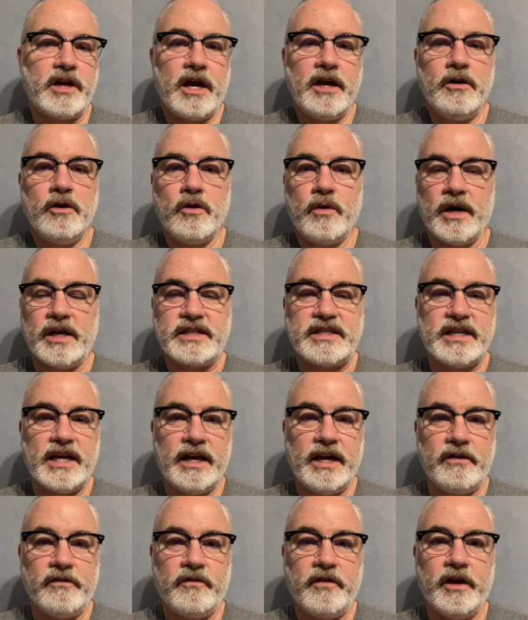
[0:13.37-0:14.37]
I can go
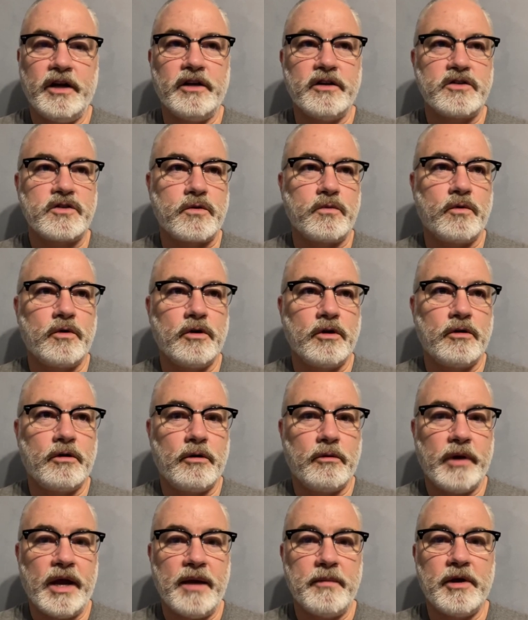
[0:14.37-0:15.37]
outside and find a squirrel or a
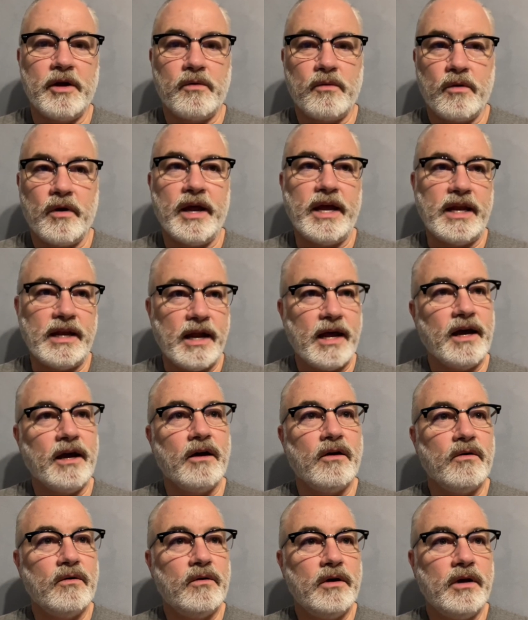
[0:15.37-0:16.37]
rabbit right now.